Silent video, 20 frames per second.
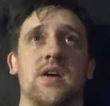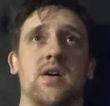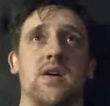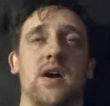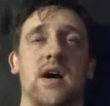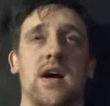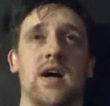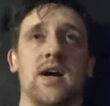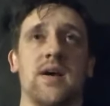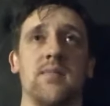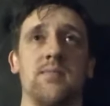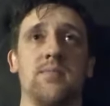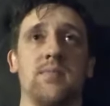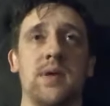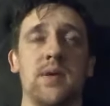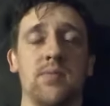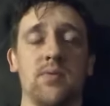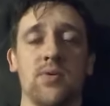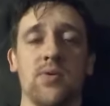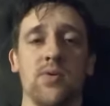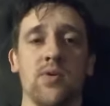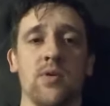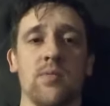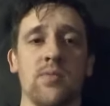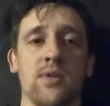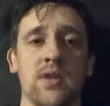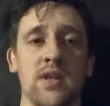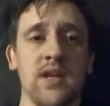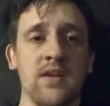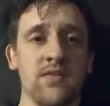uh, people who are
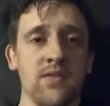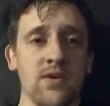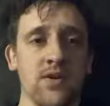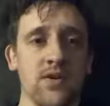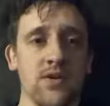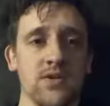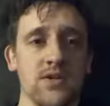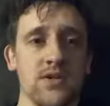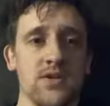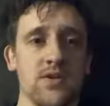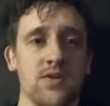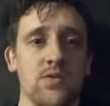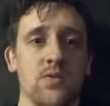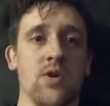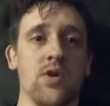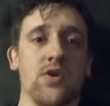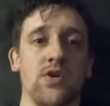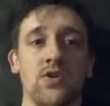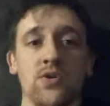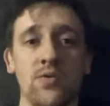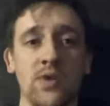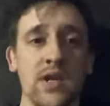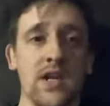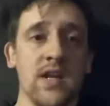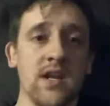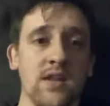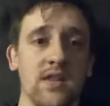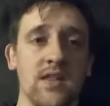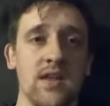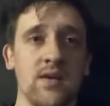believers who aren't doing
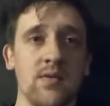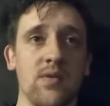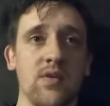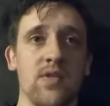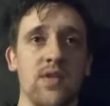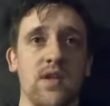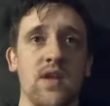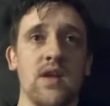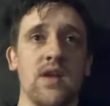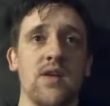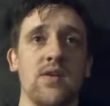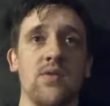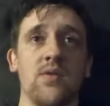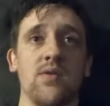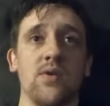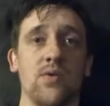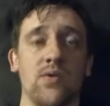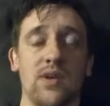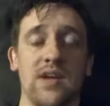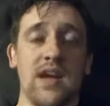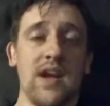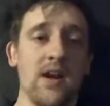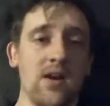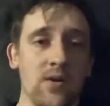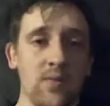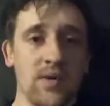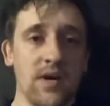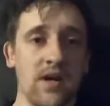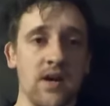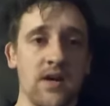anything with it and who don't care
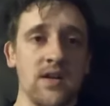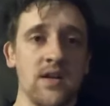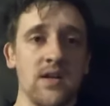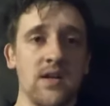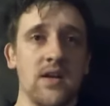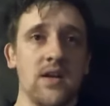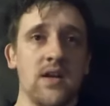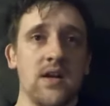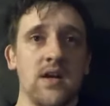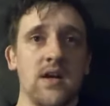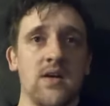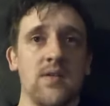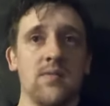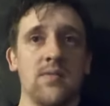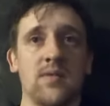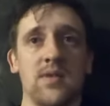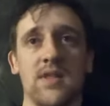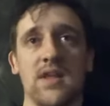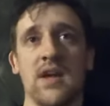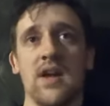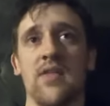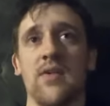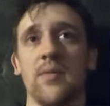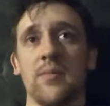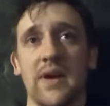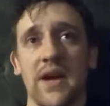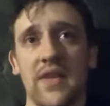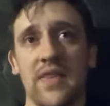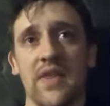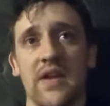about it. The, the other
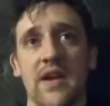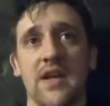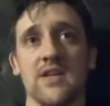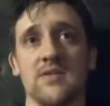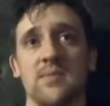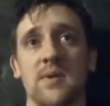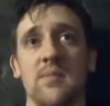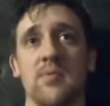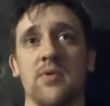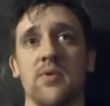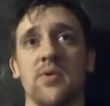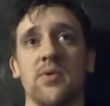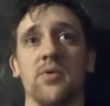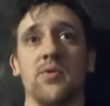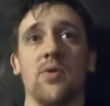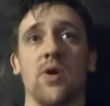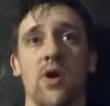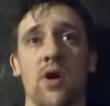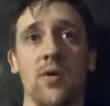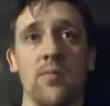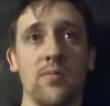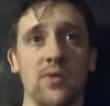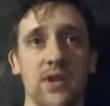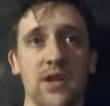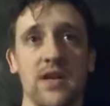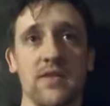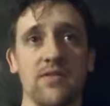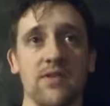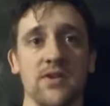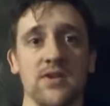bad thing is people who aren't
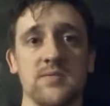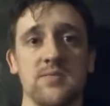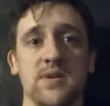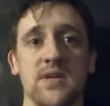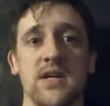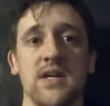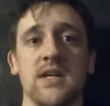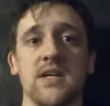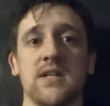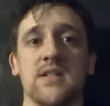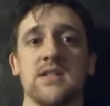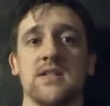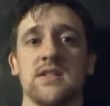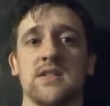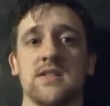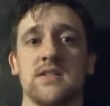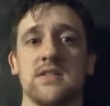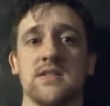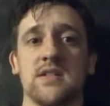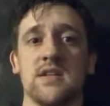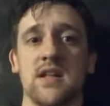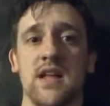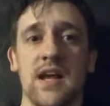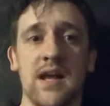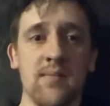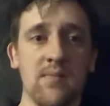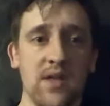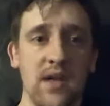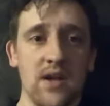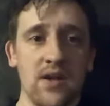believers but
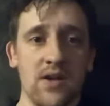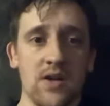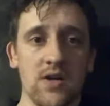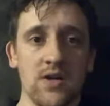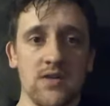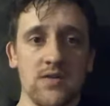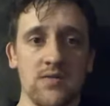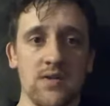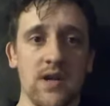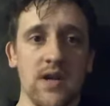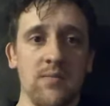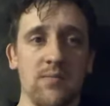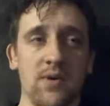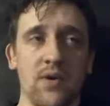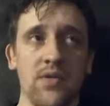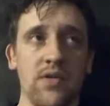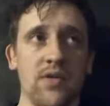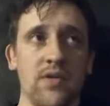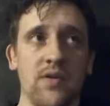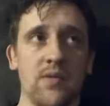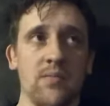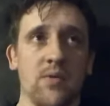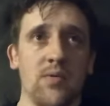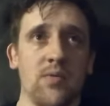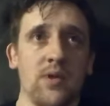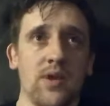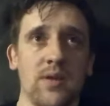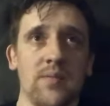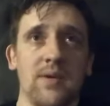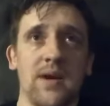claim they are, right? Both of them are
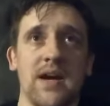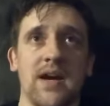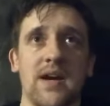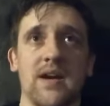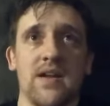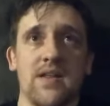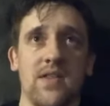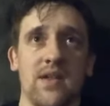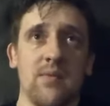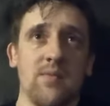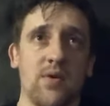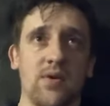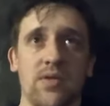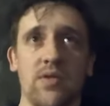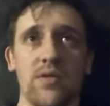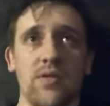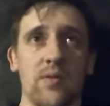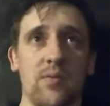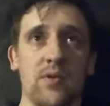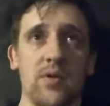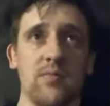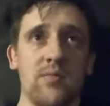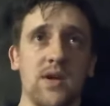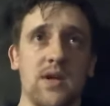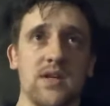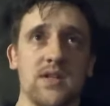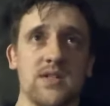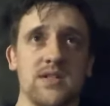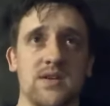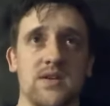really bad, and I think both of them could be
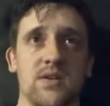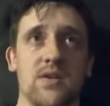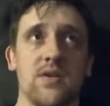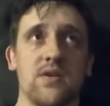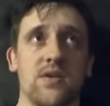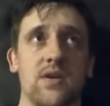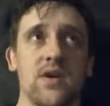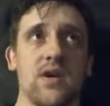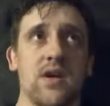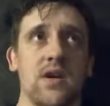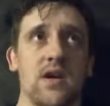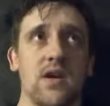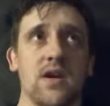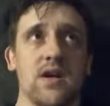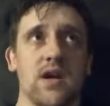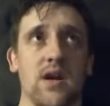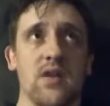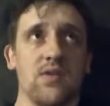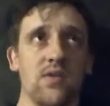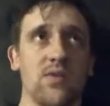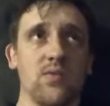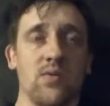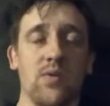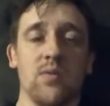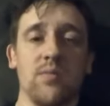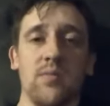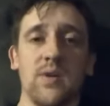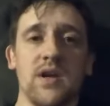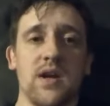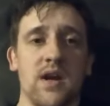considered kind of
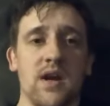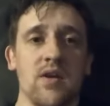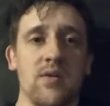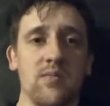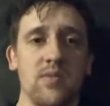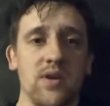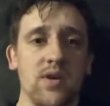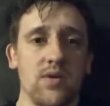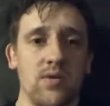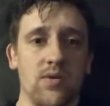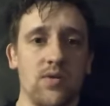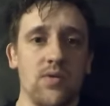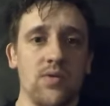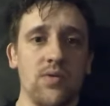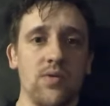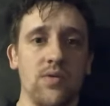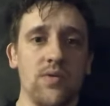lukewarm, be hot or be cold.